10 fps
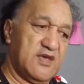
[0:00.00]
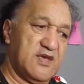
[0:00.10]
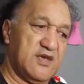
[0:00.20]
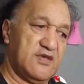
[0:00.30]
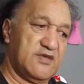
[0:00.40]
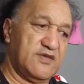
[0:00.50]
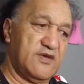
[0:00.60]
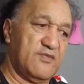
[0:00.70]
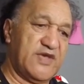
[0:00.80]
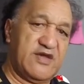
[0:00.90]
uh,
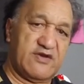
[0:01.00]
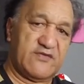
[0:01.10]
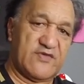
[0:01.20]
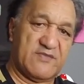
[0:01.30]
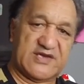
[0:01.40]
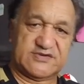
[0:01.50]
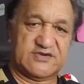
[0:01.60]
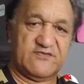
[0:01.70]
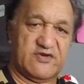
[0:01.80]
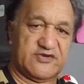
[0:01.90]
you'll be hearing from us
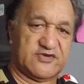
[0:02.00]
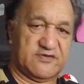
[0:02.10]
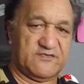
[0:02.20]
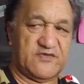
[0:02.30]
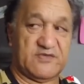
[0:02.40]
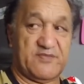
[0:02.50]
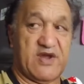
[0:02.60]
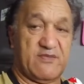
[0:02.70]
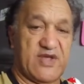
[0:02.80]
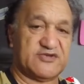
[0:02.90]
very soon, from the
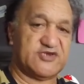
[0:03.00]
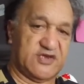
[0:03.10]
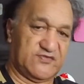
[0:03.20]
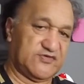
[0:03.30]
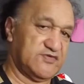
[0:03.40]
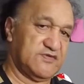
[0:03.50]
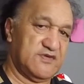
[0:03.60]
Paramount Chiefs,